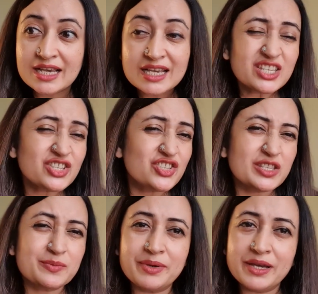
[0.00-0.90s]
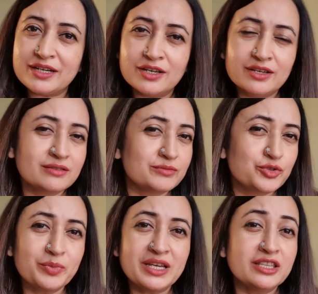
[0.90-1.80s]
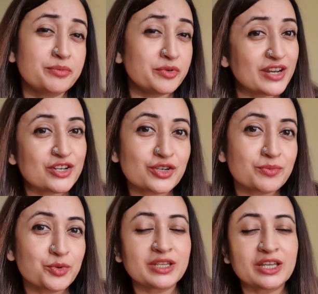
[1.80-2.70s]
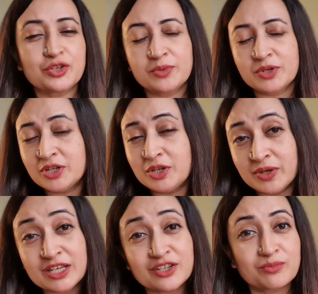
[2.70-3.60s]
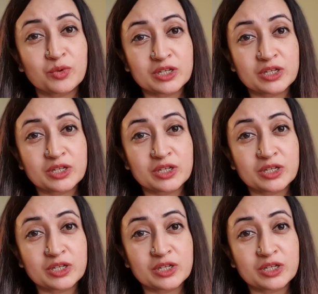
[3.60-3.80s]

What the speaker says: It's just better to be in the prevention mode than to be in curative mode,